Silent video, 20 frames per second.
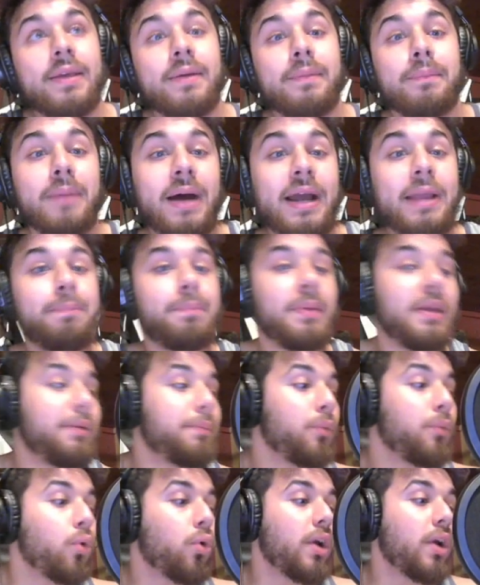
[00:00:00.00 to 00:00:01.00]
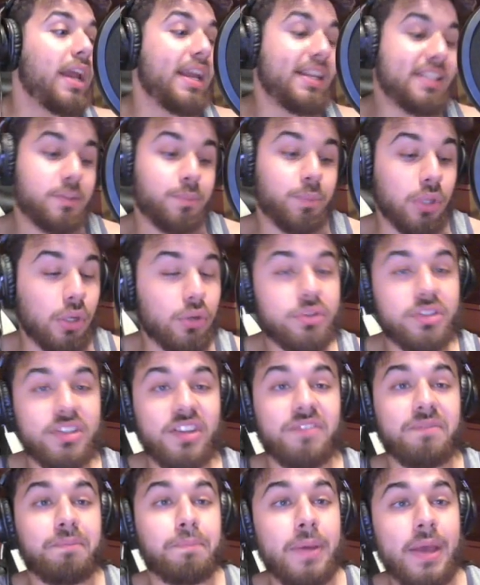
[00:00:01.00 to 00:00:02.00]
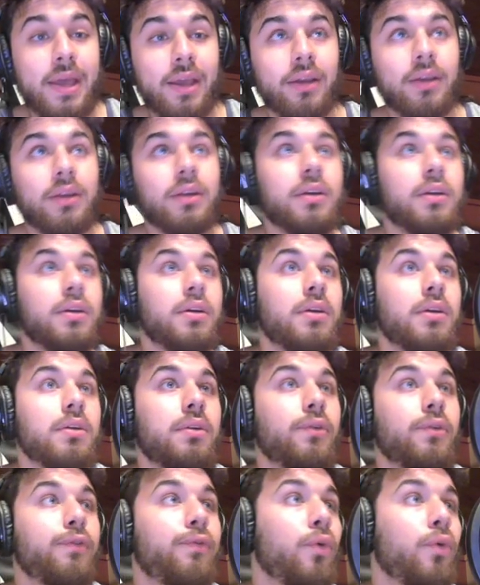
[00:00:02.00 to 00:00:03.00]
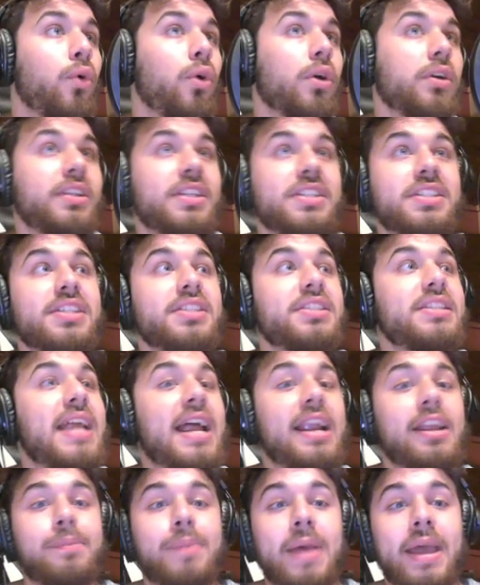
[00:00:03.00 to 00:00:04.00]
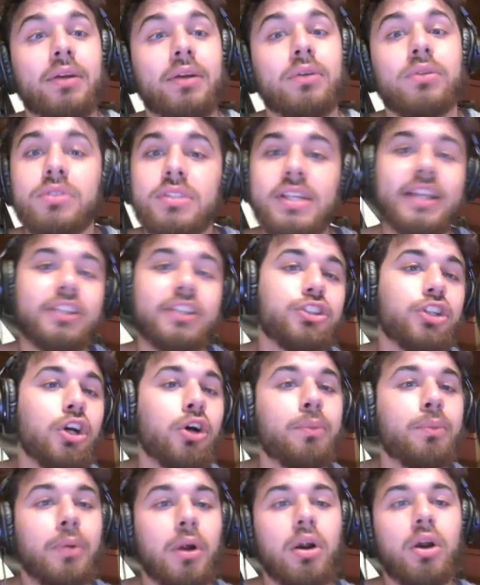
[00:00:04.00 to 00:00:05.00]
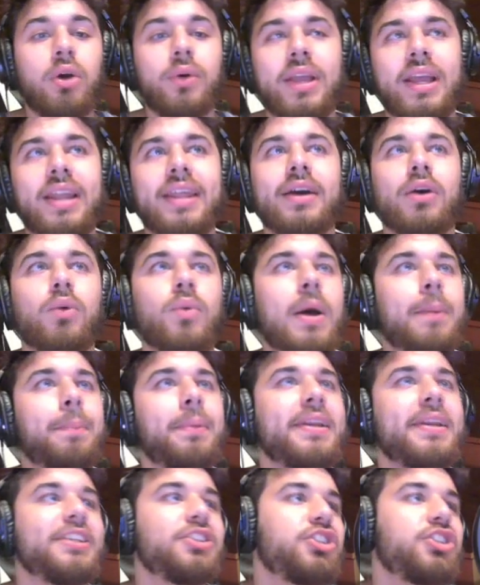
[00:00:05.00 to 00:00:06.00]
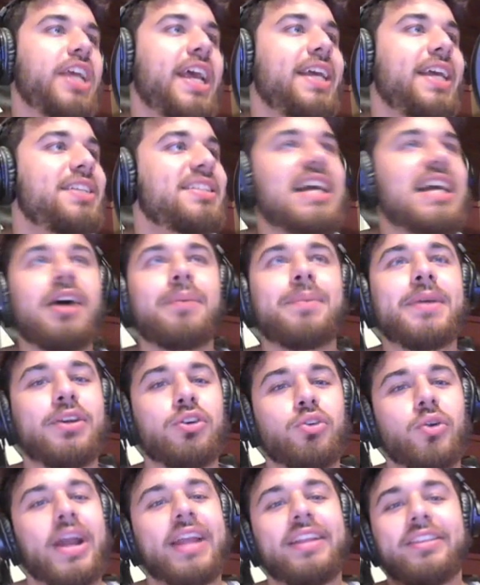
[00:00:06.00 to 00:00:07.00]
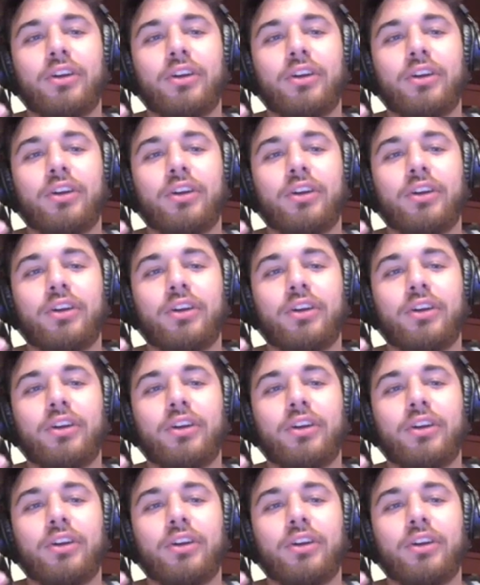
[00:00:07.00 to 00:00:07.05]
might be the more explosive pick for the Cincinnati Bengals, and Joe Burrow getting a weapon in Chase, that would be great.